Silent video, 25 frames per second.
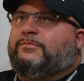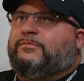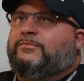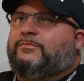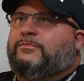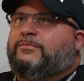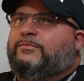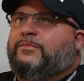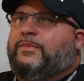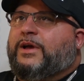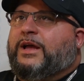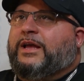
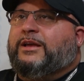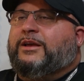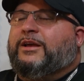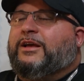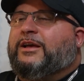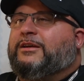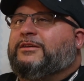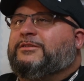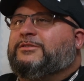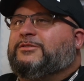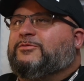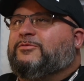My
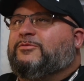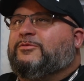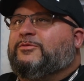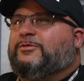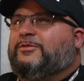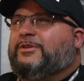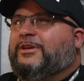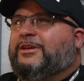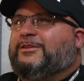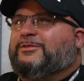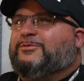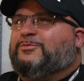high school
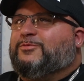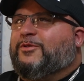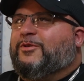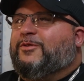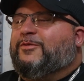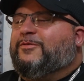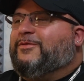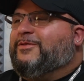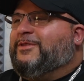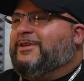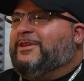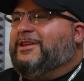days were
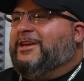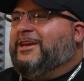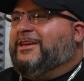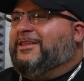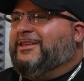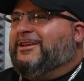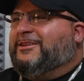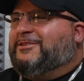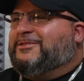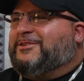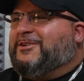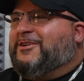over the day
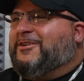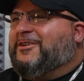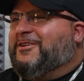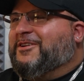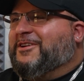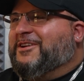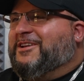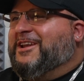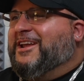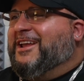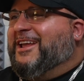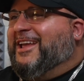they
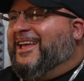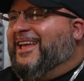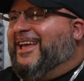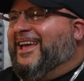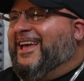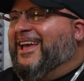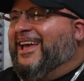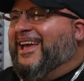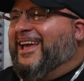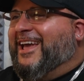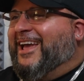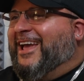started.
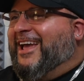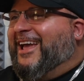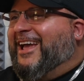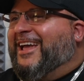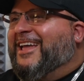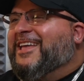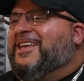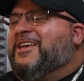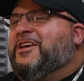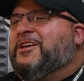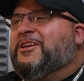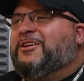
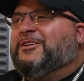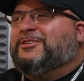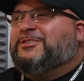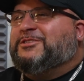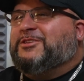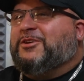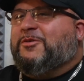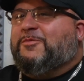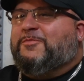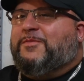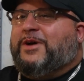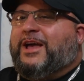
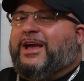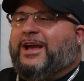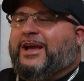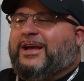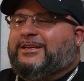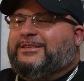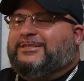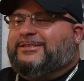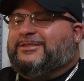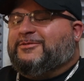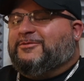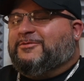So my
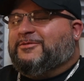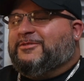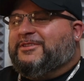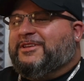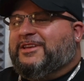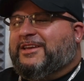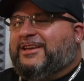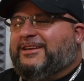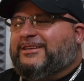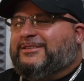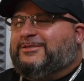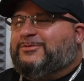high school
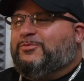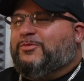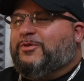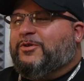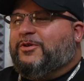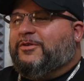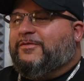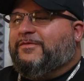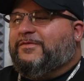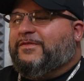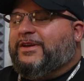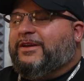days
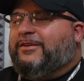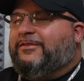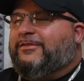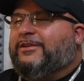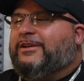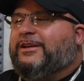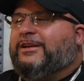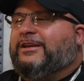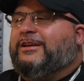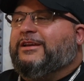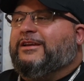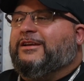were
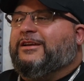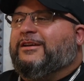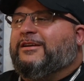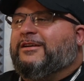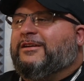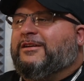very.